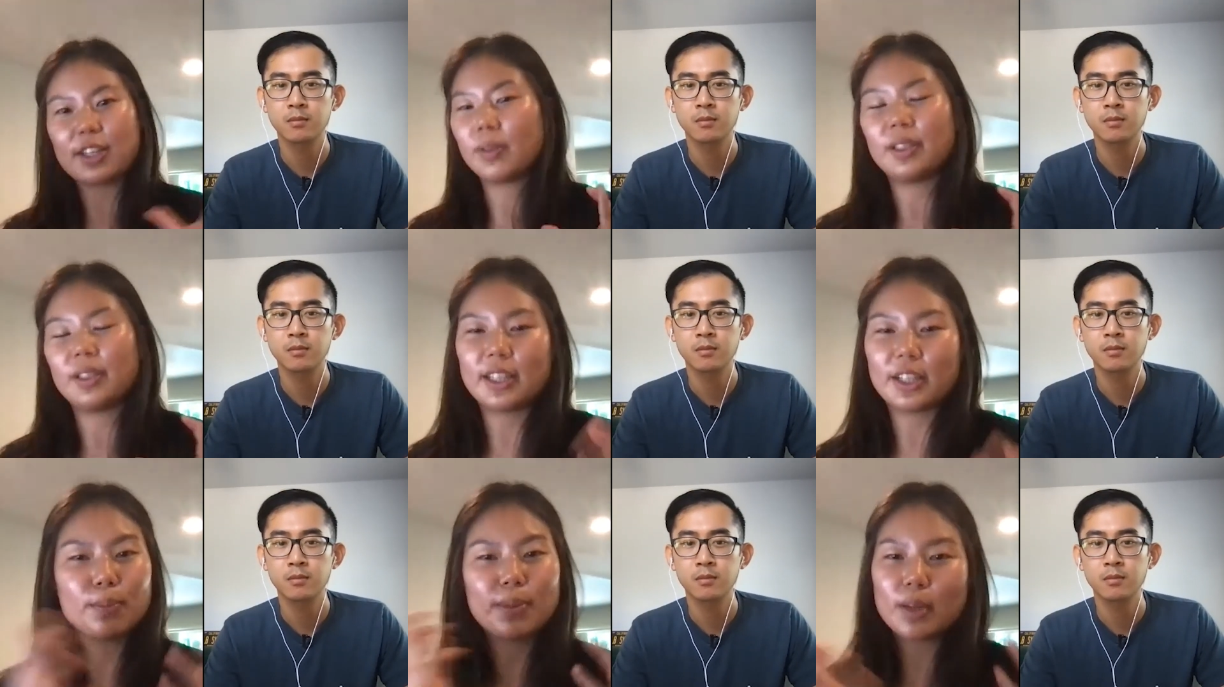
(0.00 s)
Speaker 1: building,
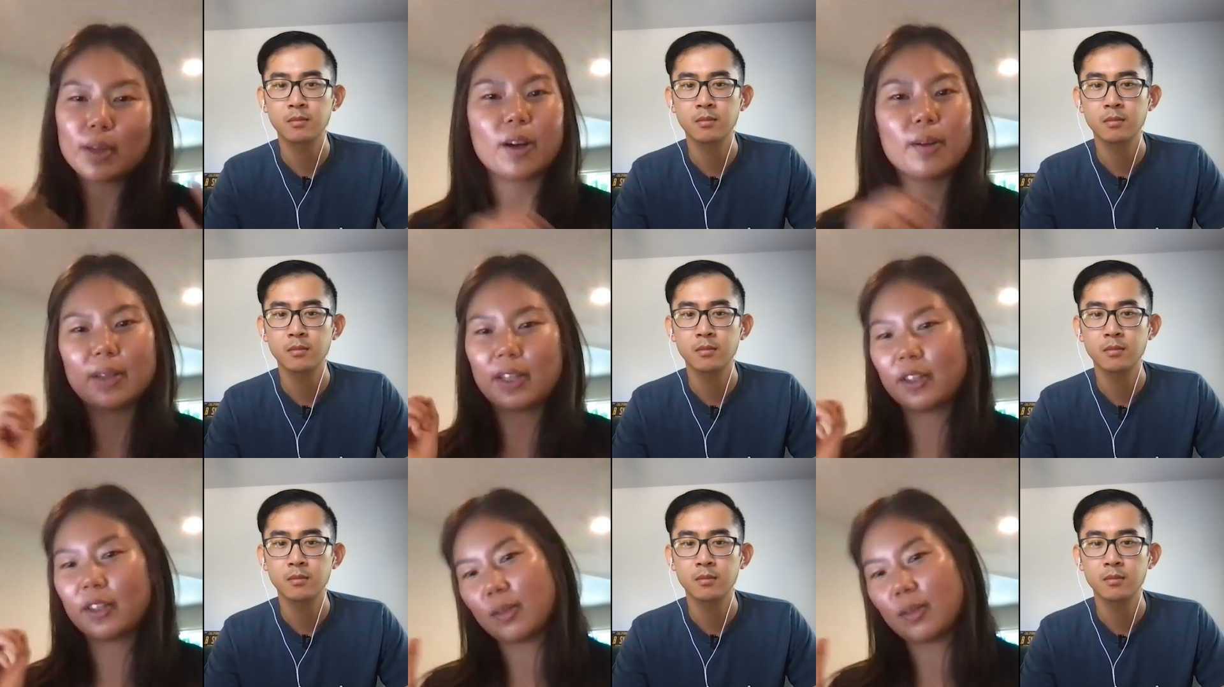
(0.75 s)
it could be apartment,
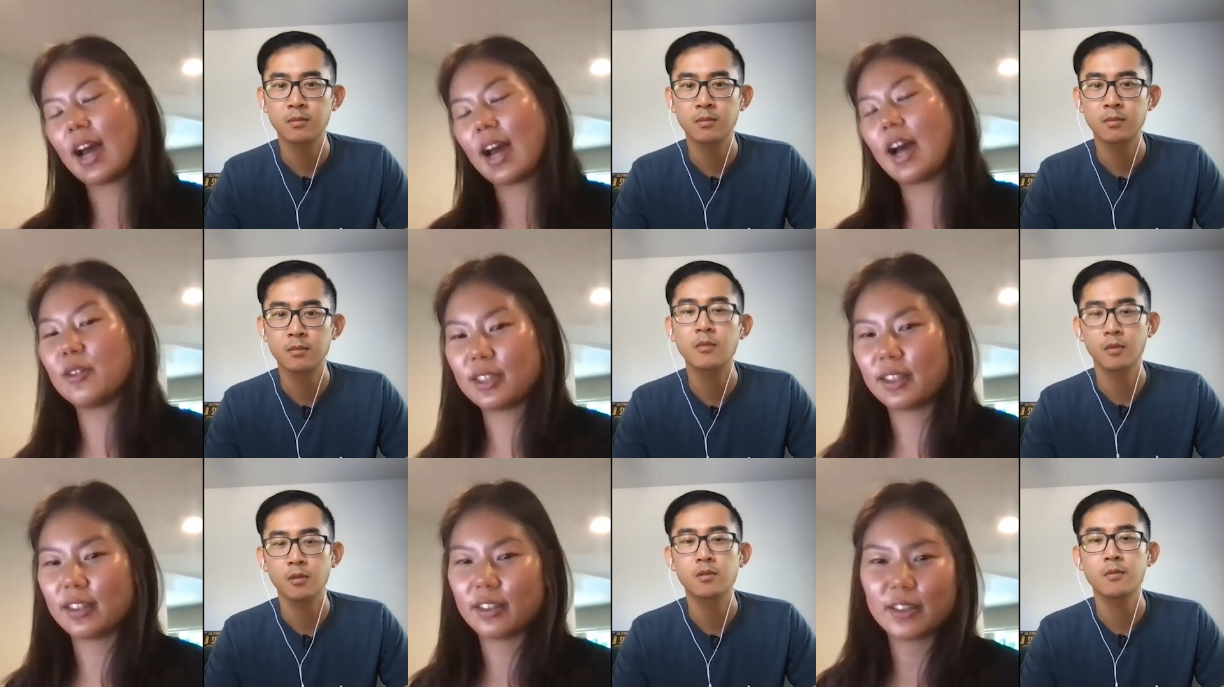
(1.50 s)
it could be a
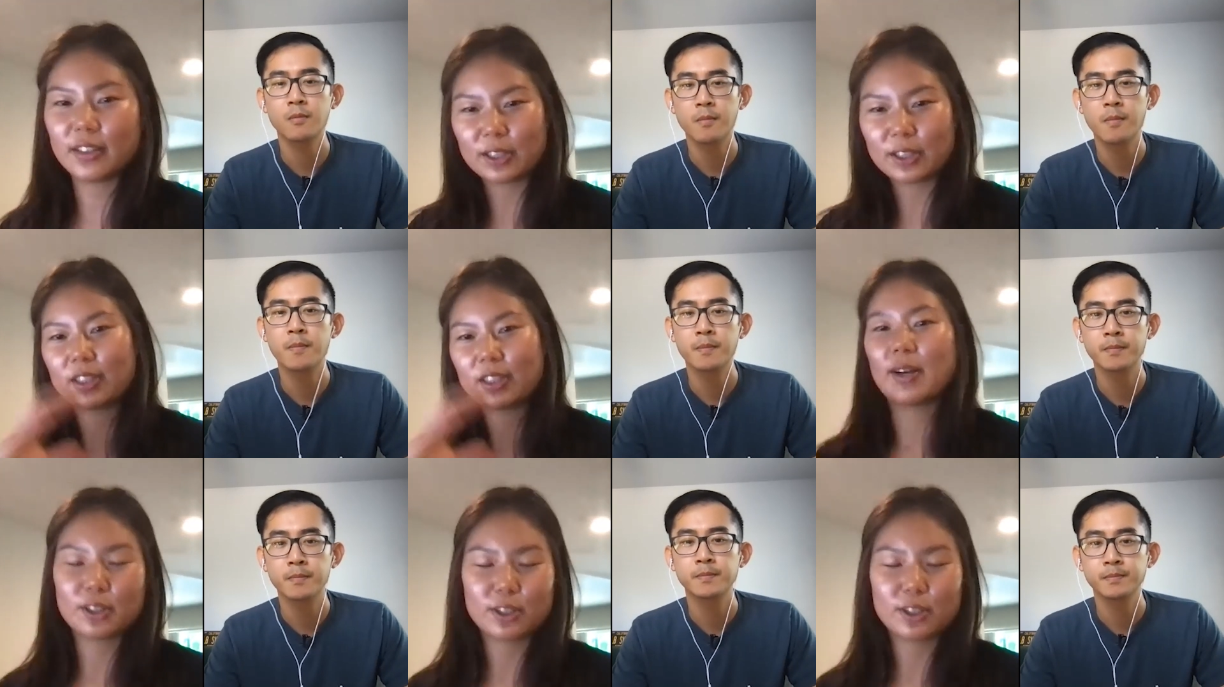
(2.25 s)
house, and of course, some
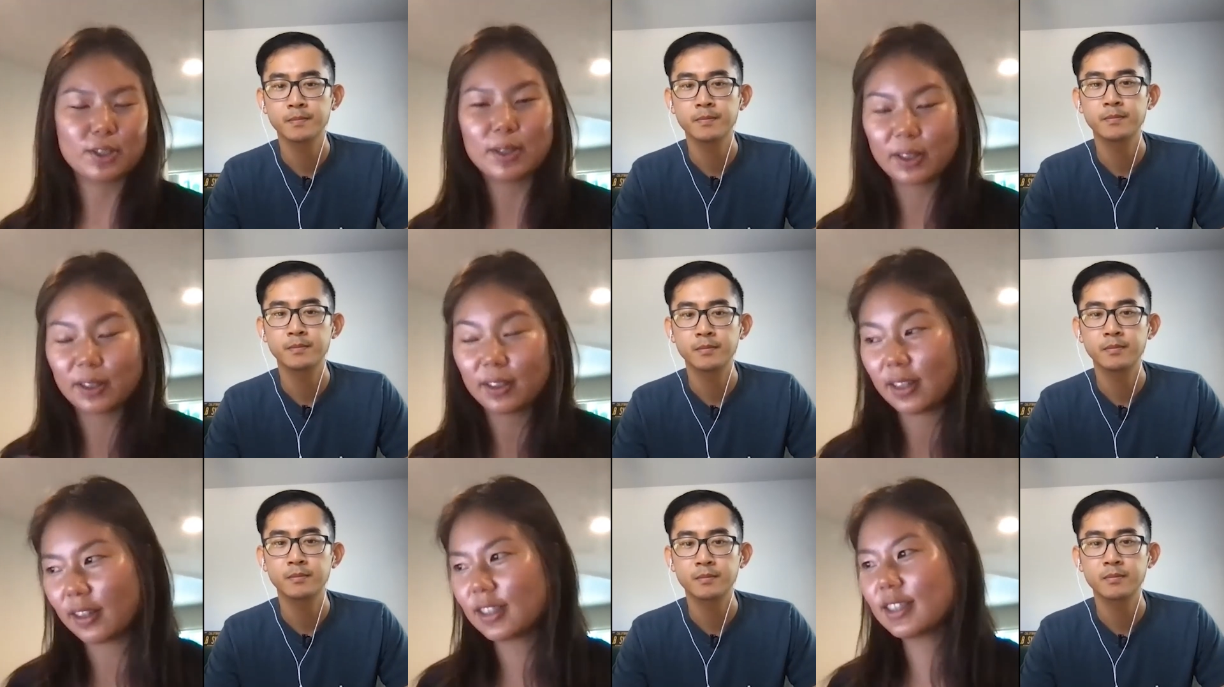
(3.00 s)
houses are bigger
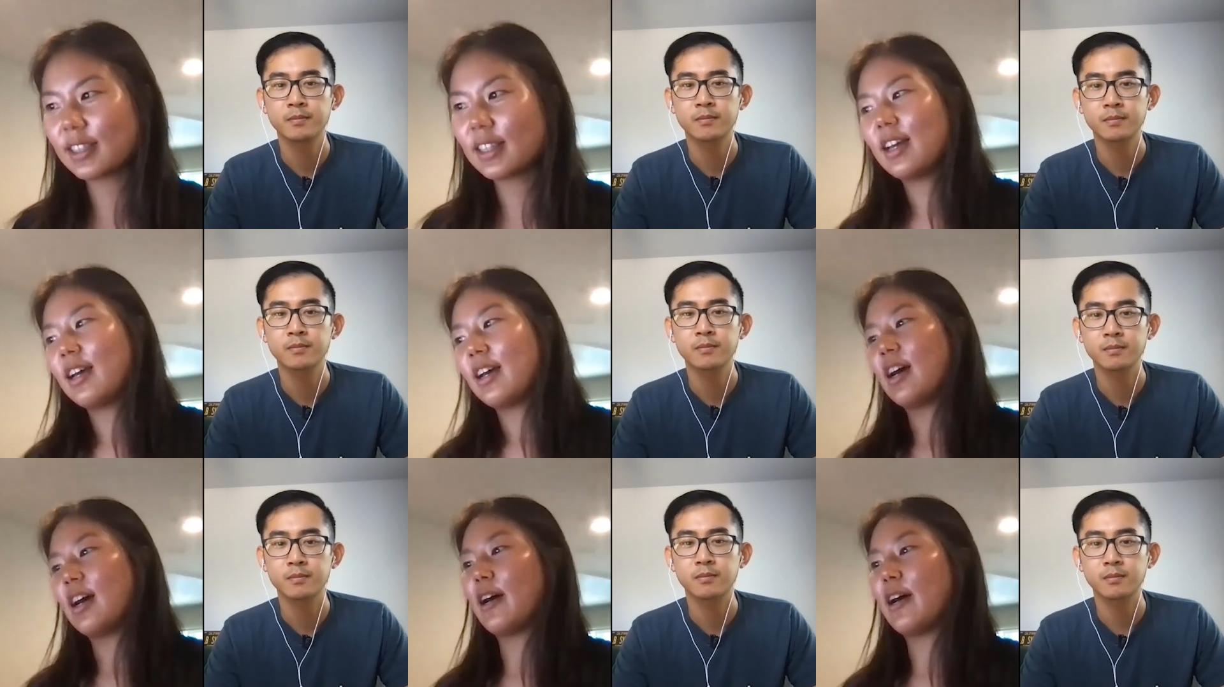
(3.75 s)
than others.
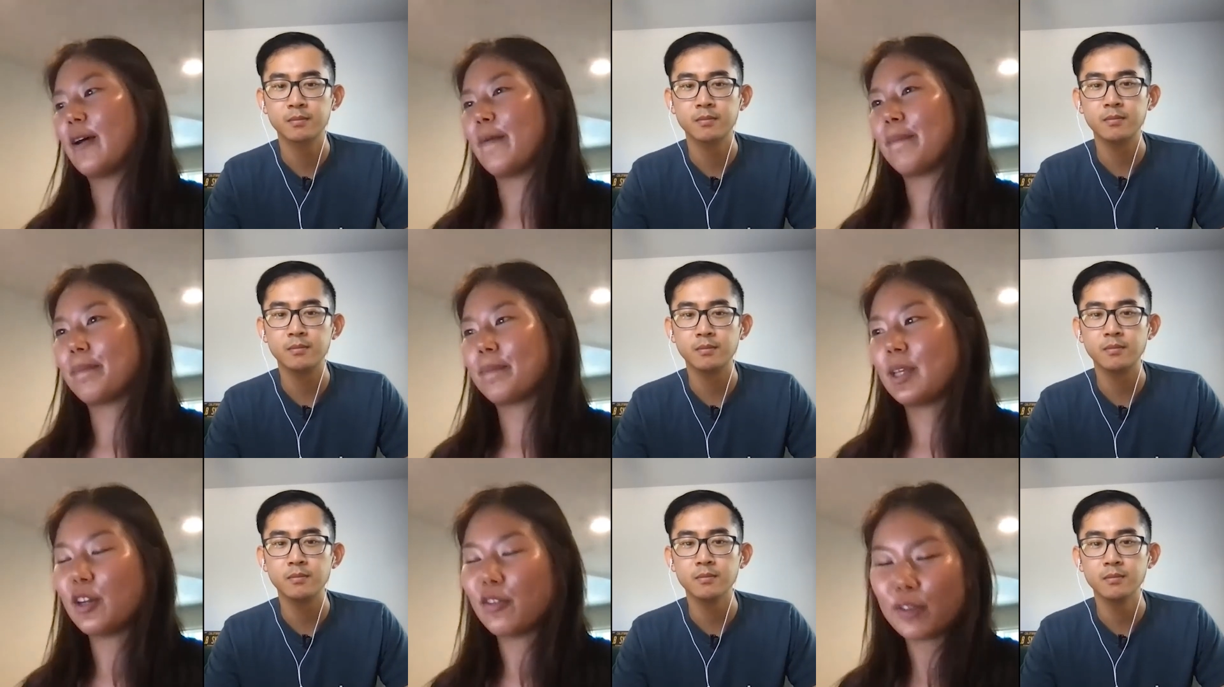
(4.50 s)
Um,
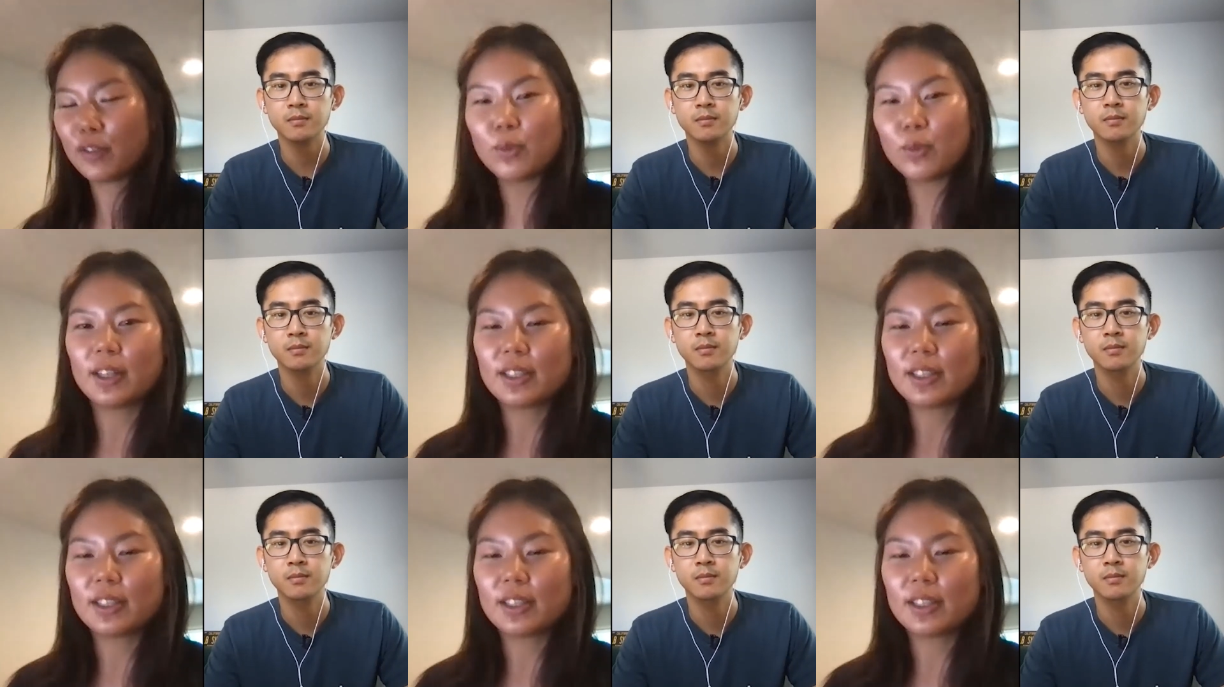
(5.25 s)
you know, if we were